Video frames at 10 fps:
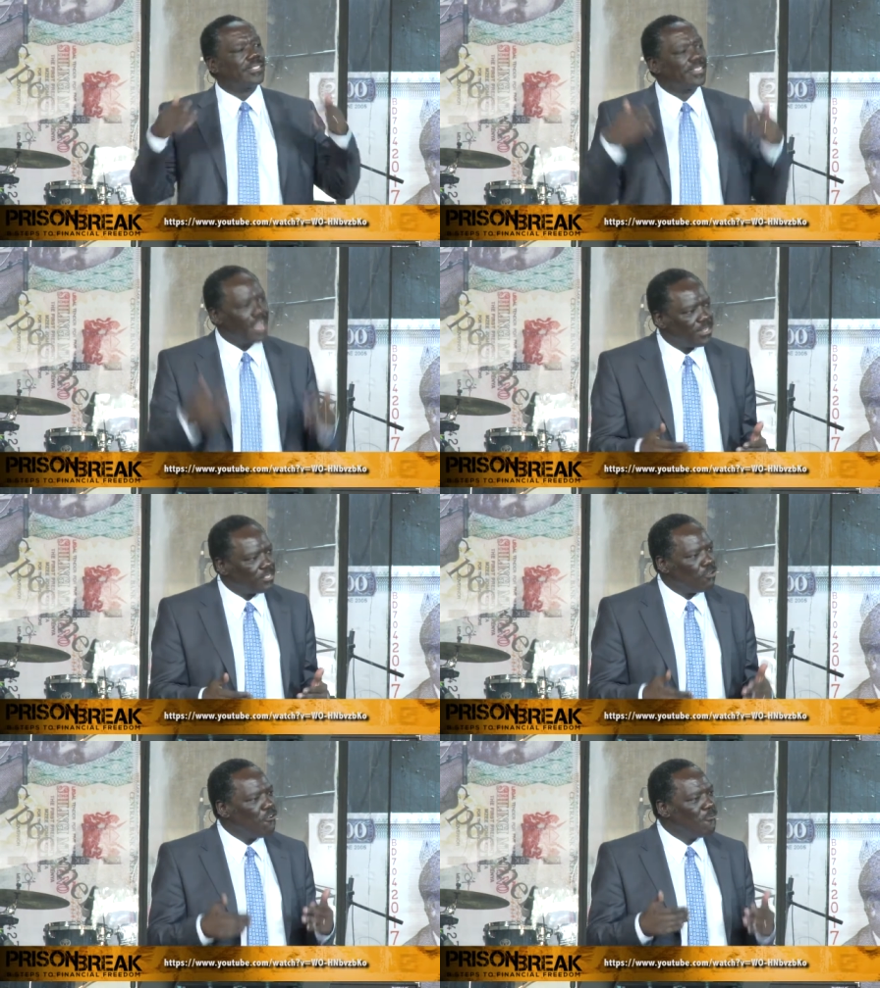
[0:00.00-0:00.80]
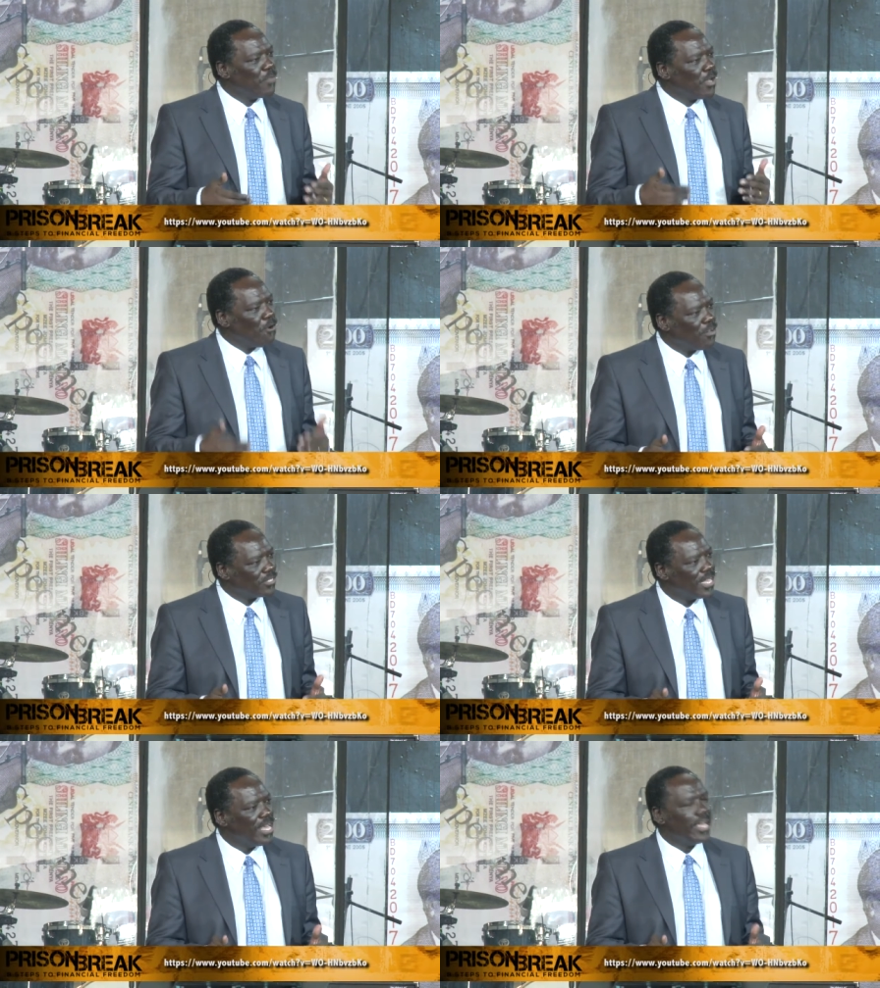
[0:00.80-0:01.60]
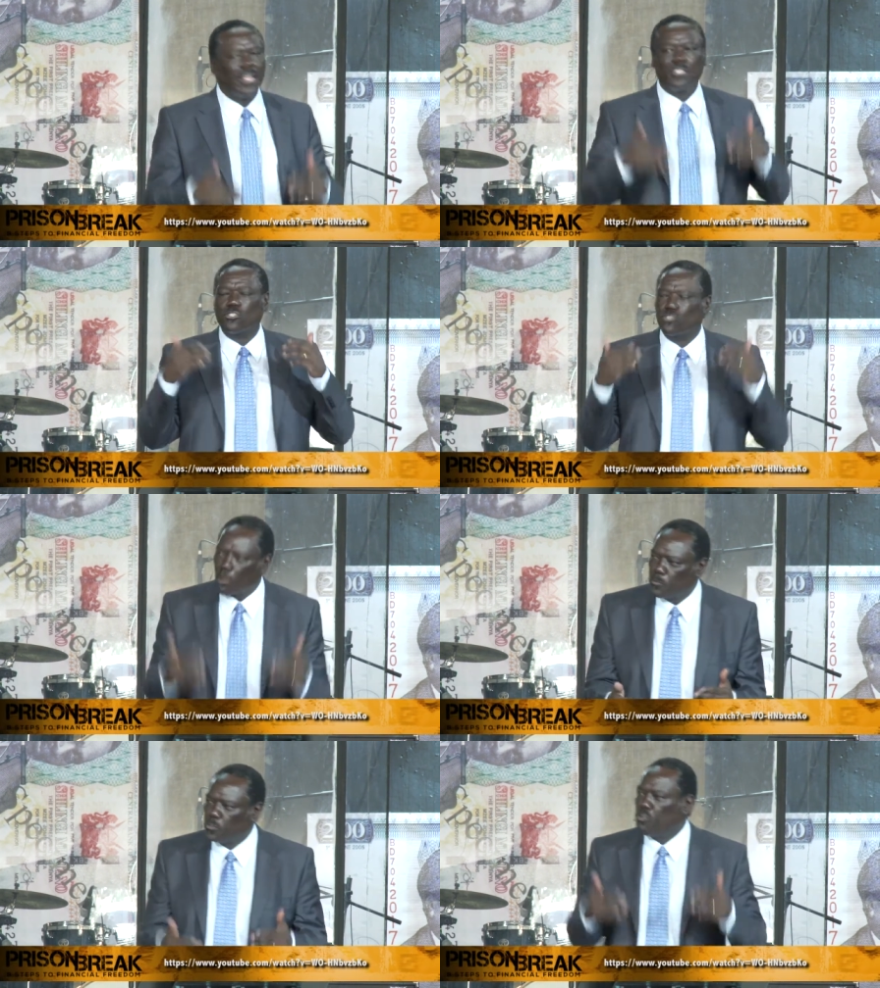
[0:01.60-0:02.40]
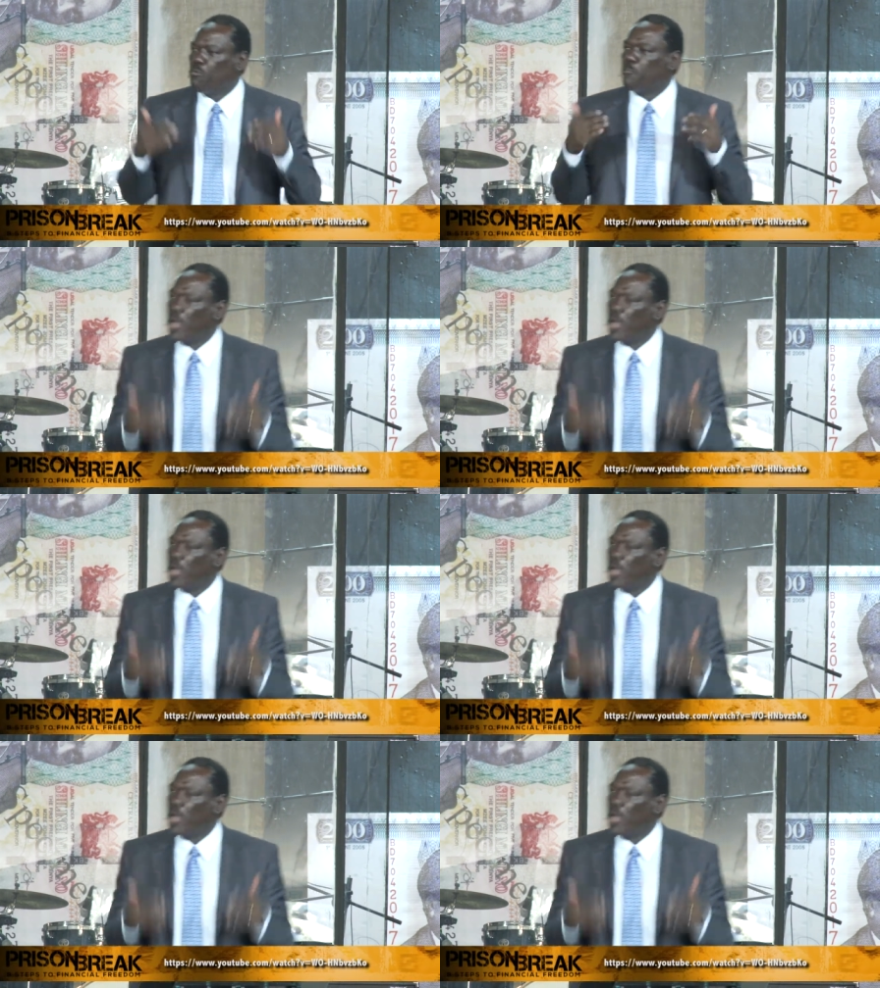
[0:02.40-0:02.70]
a starter home because it stops you